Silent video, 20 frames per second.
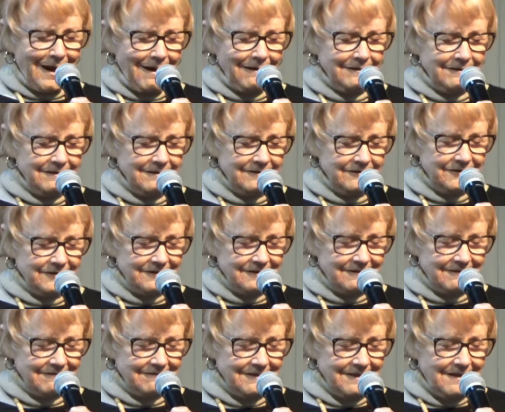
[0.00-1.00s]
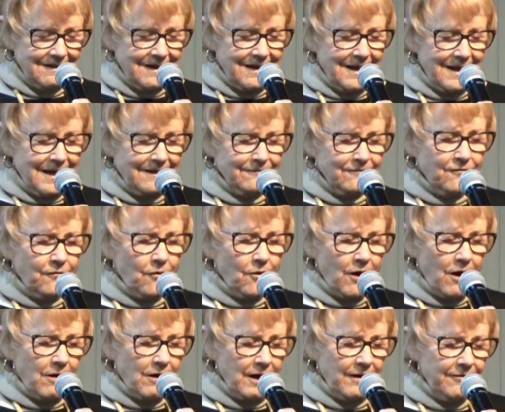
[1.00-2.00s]
Alice, and
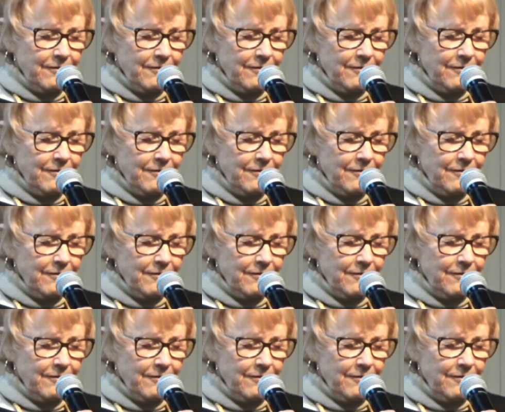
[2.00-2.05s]
for our